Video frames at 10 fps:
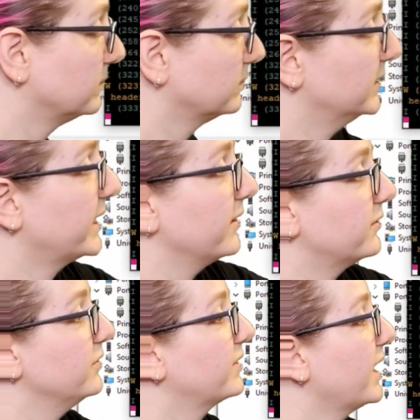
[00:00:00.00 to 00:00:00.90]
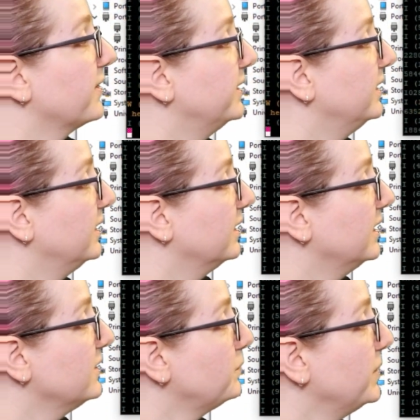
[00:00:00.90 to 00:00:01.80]
Okay, so you've got the
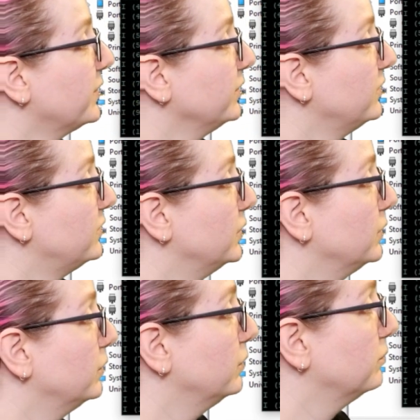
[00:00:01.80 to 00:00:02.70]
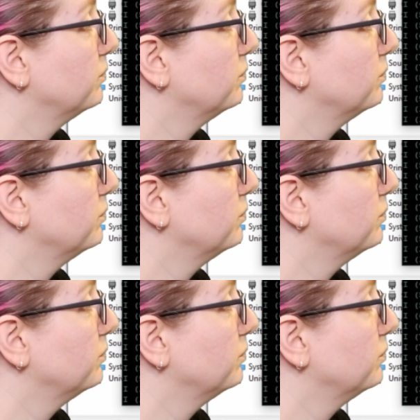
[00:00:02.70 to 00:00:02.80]
ESP32